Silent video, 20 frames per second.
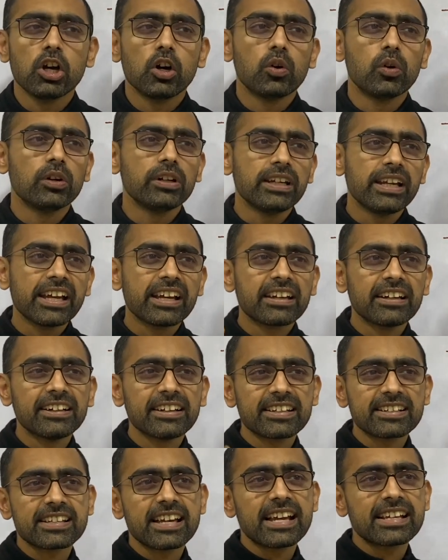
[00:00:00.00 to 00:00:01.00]
only
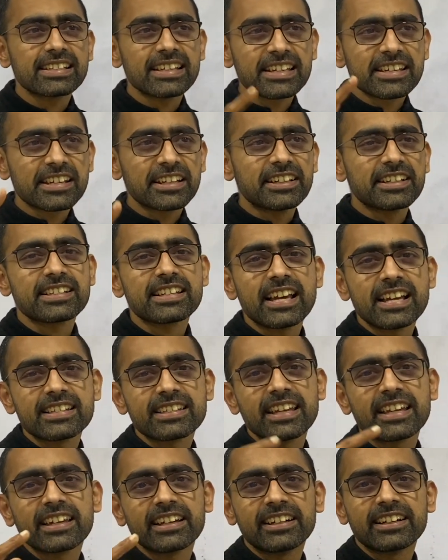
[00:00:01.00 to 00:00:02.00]

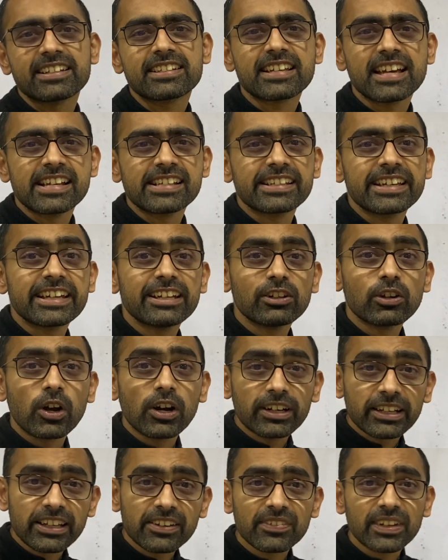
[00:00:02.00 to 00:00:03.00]
criticizing,
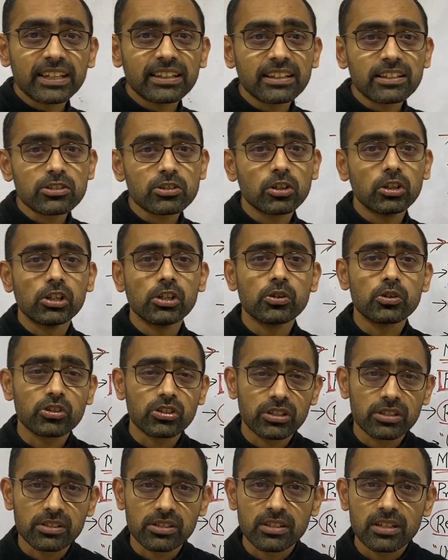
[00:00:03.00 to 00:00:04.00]
not giving the
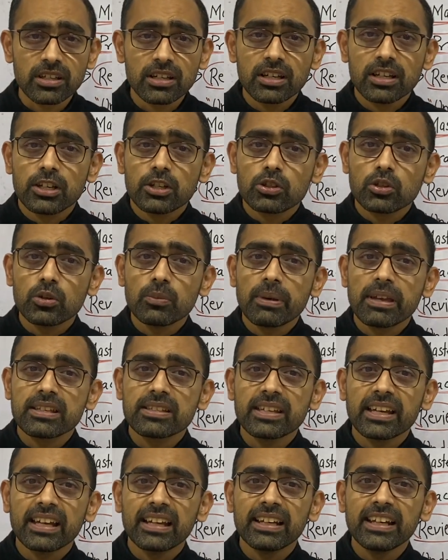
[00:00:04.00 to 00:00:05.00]
solutions. So
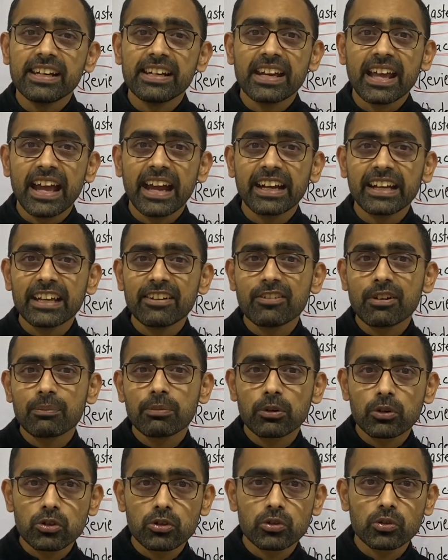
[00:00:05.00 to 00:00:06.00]
basically, negative
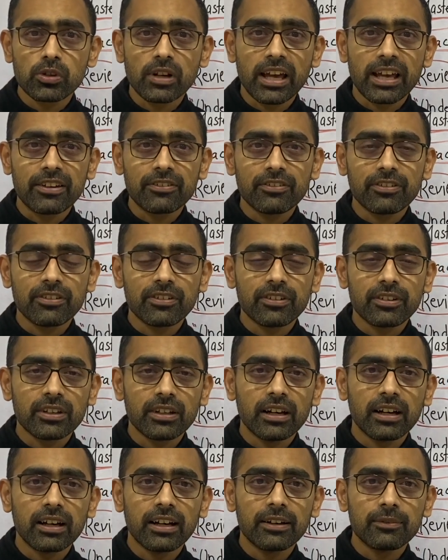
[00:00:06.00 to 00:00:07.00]
approach to life.
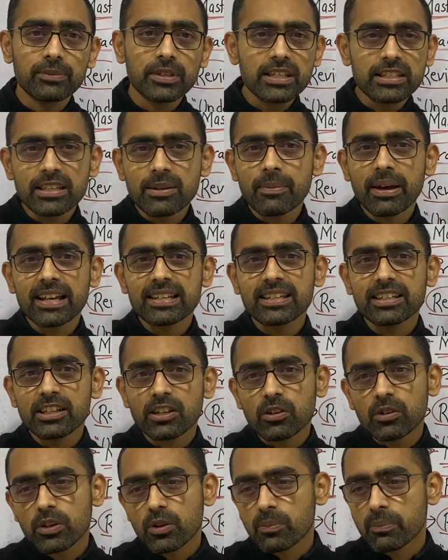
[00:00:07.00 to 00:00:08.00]
Just imagine,
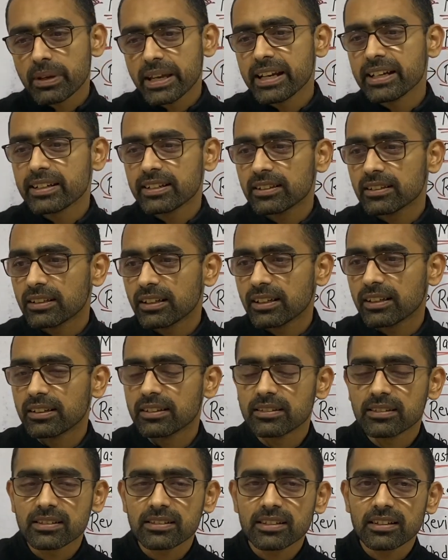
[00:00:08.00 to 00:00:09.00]
you meet
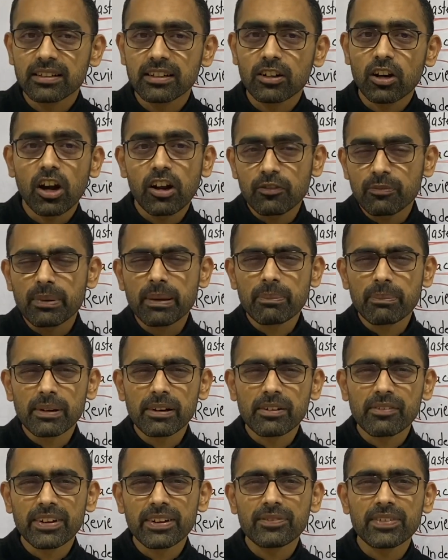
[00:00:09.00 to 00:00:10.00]
a lot of
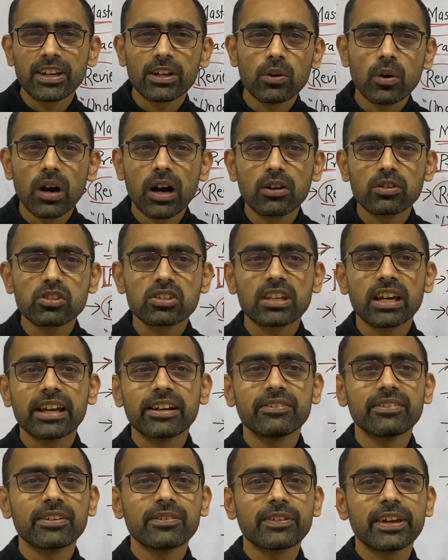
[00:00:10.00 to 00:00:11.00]
people when we go
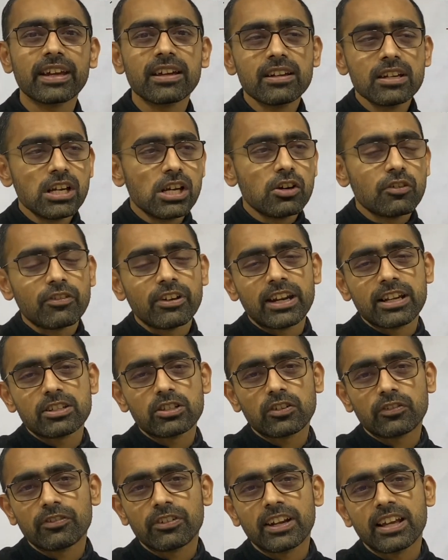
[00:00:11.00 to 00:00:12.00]
outside, when we friends
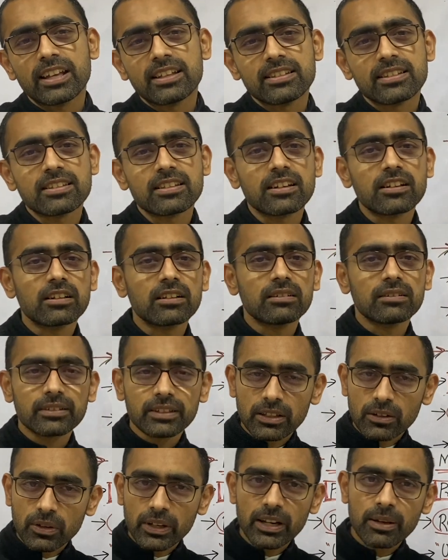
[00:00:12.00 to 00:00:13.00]
of friends, or
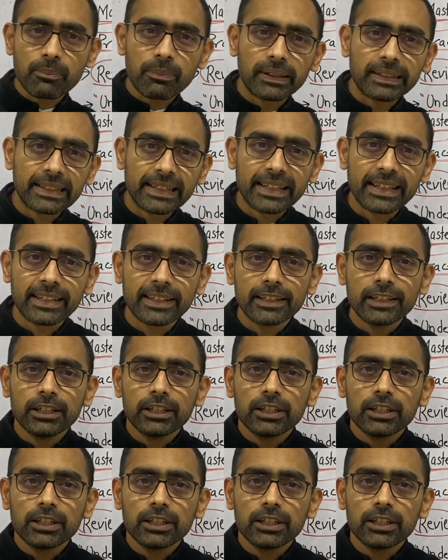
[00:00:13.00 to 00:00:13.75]
in a party.